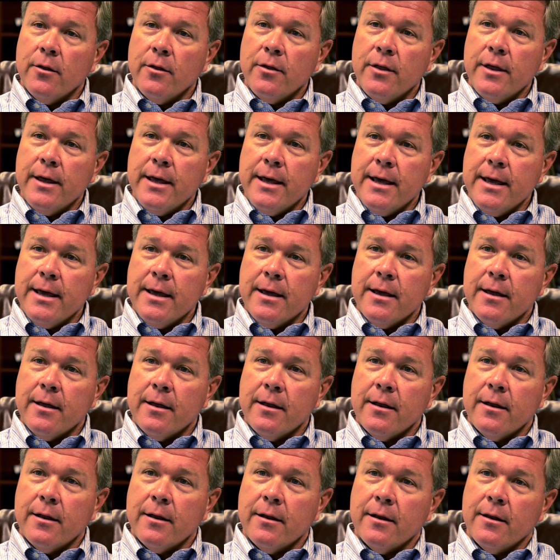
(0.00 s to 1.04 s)
the
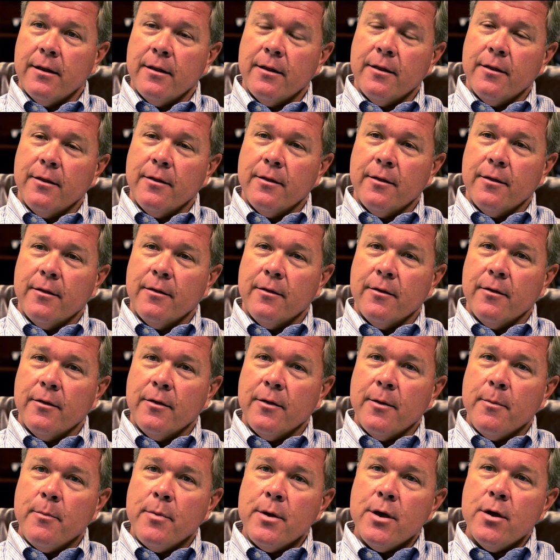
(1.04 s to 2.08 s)

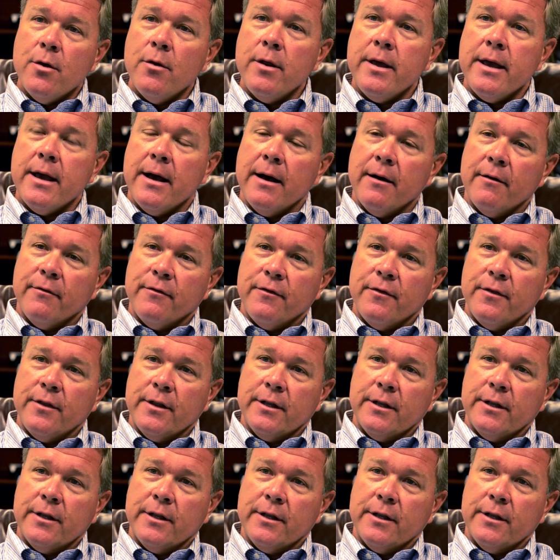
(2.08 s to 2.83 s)
beauty of